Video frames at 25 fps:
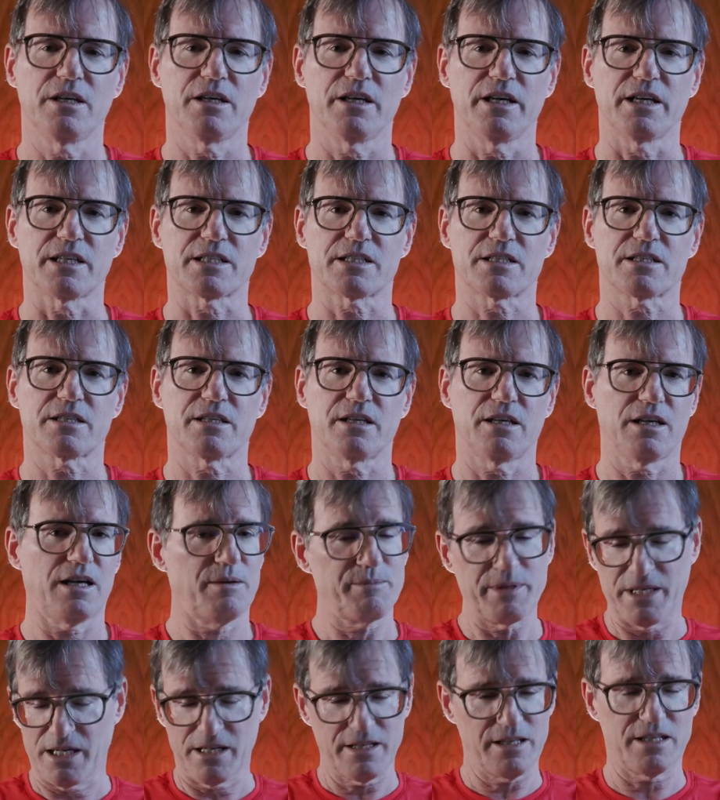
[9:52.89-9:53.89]
I
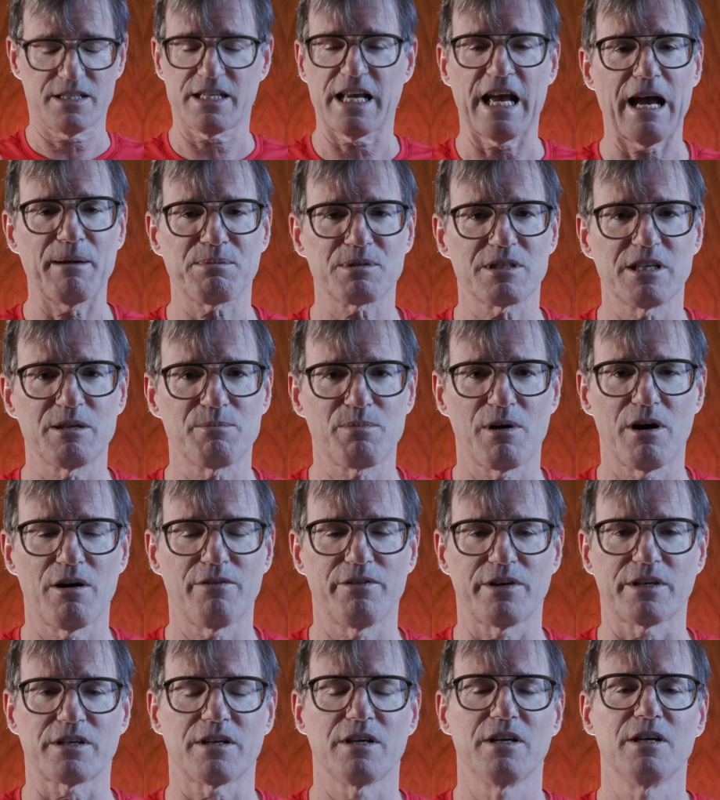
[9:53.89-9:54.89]
think it's absolutely
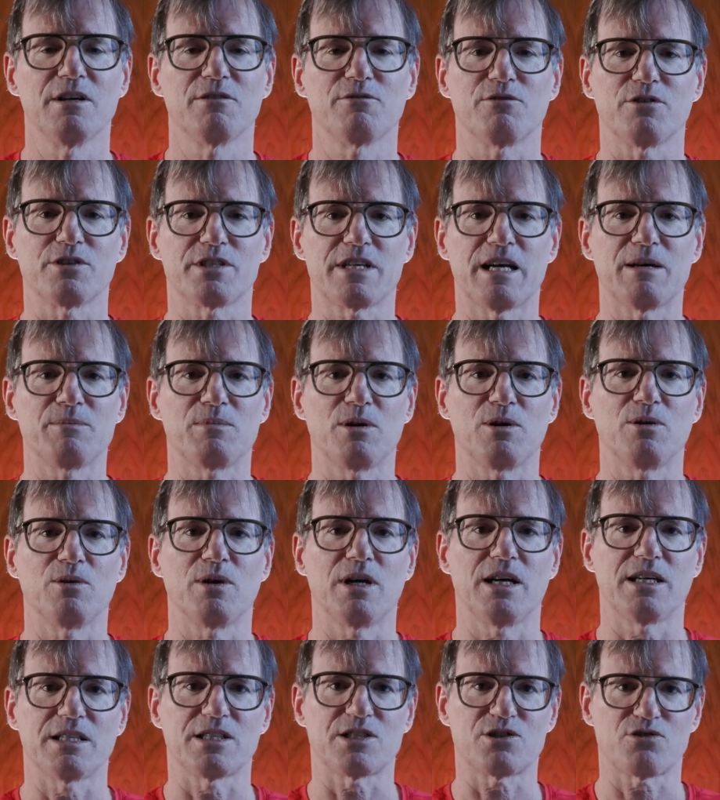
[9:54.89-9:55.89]
perfect for tempo
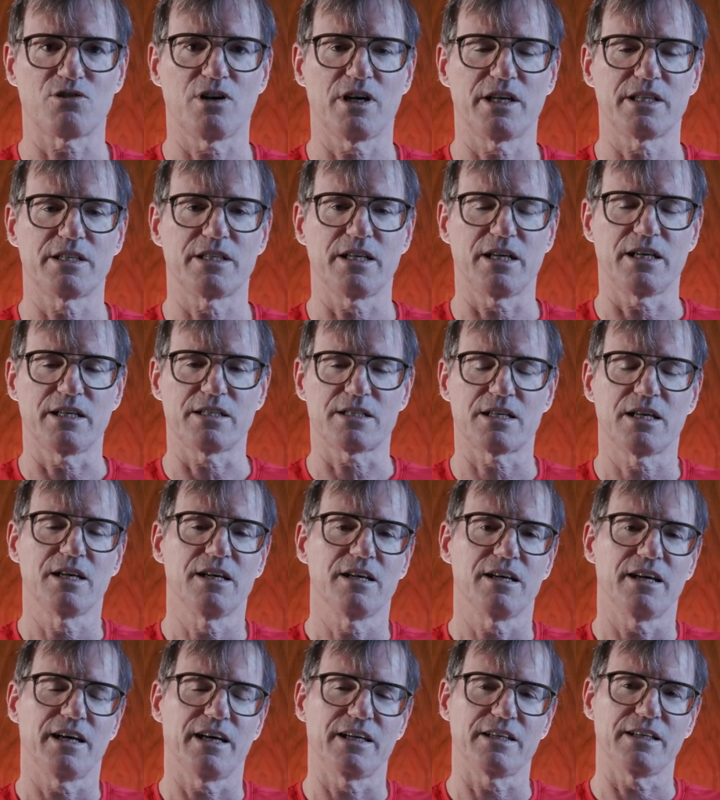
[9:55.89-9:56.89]
and stride days.
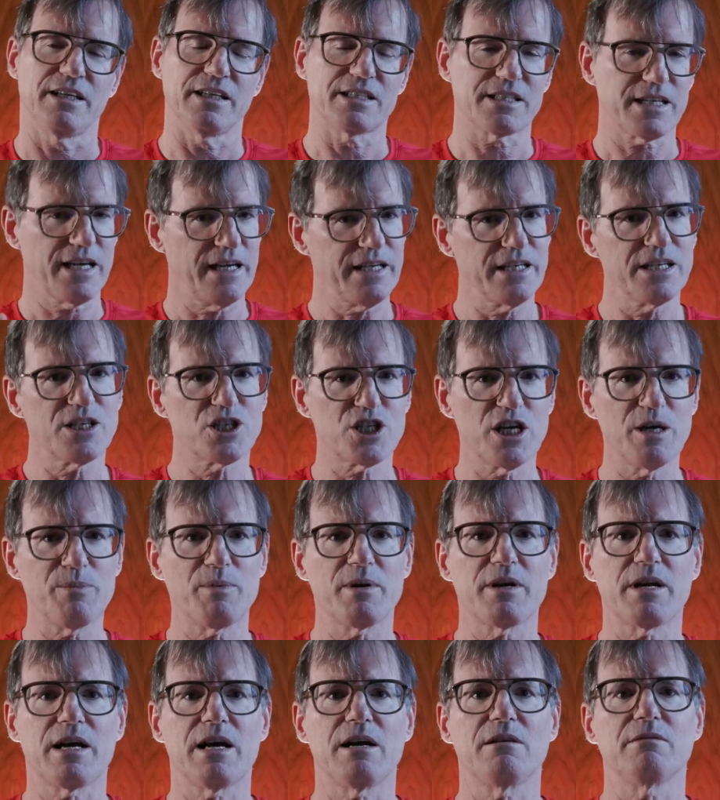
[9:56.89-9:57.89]
And it's getting
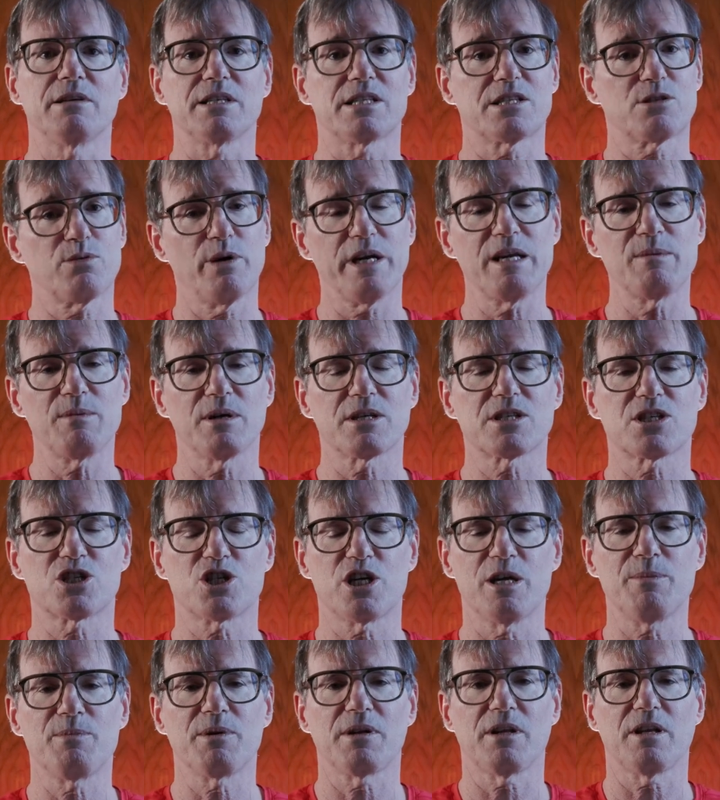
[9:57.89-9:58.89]
cheaper now. It's 20 bucks
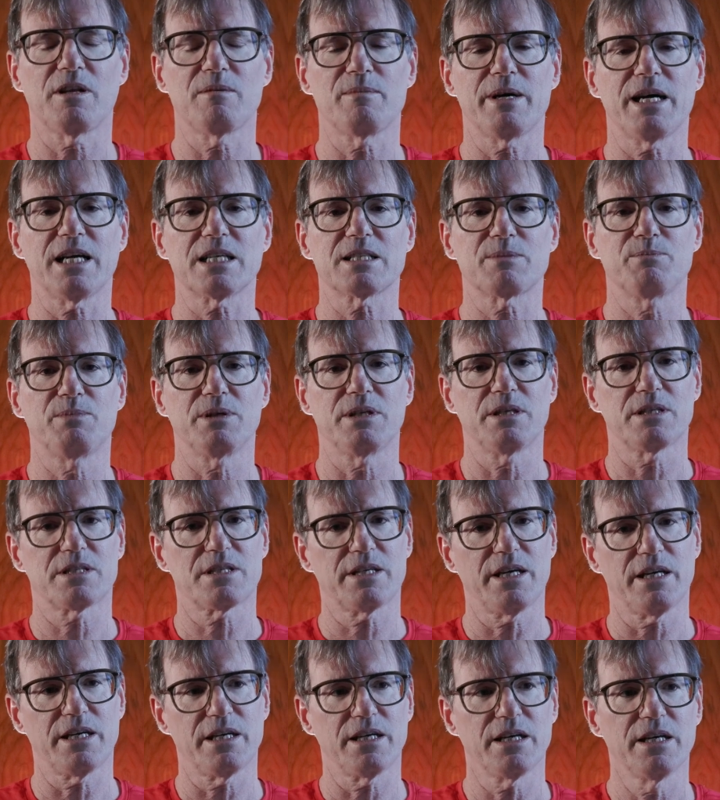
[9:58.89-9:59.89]
cheaper than the Max, but it's
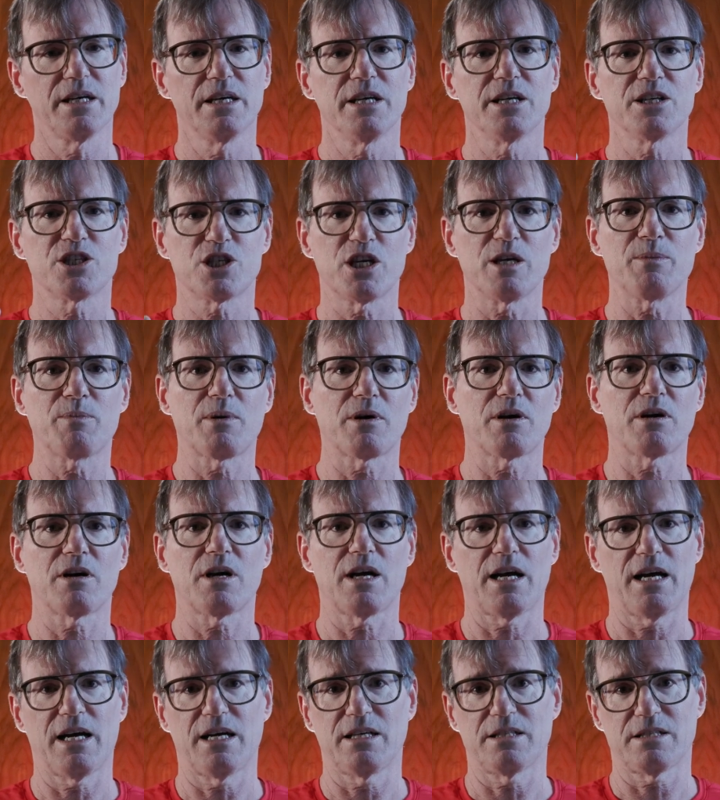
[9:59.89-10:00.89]
getting
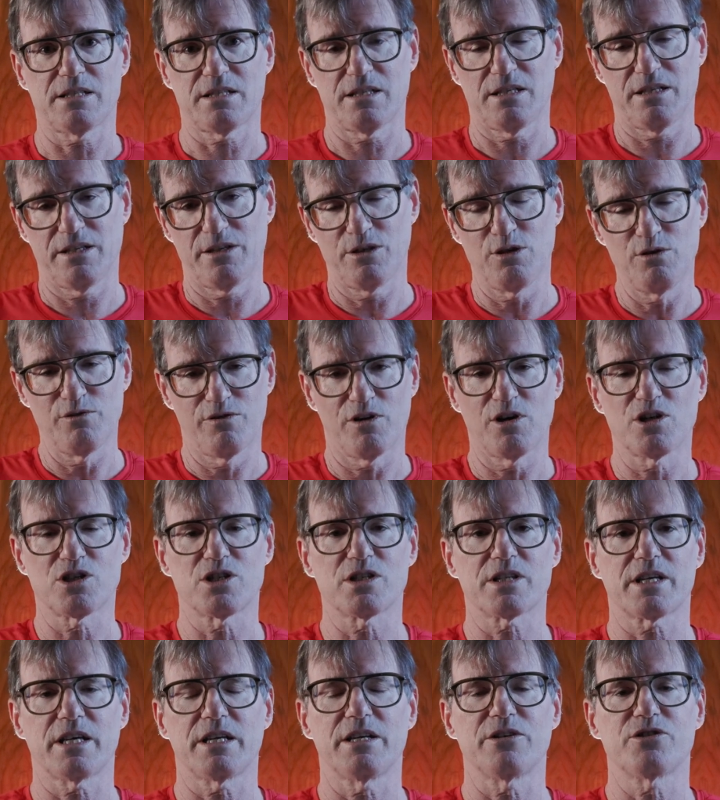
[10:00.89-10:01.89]
cheaper as new
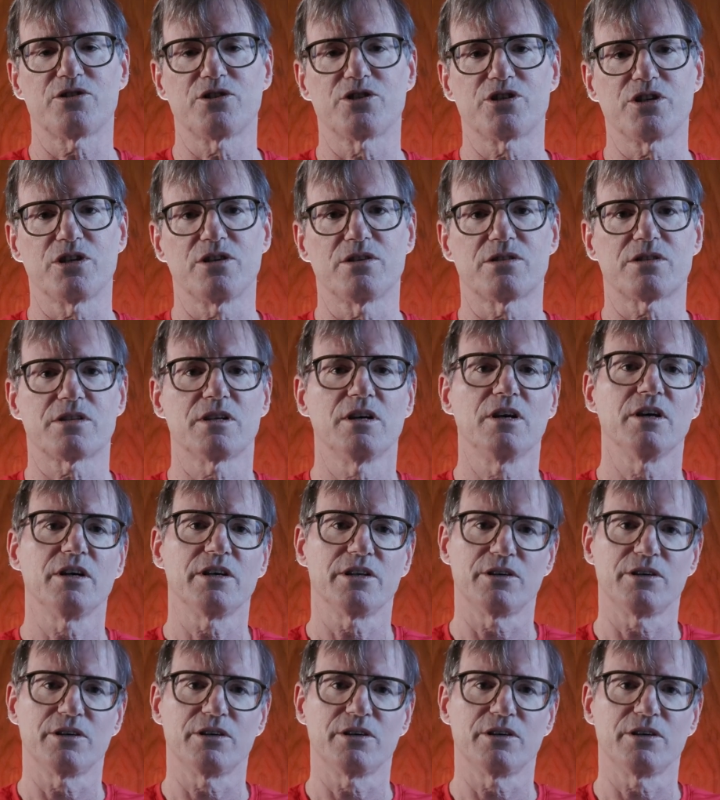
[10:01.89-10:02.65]
versions get introduced.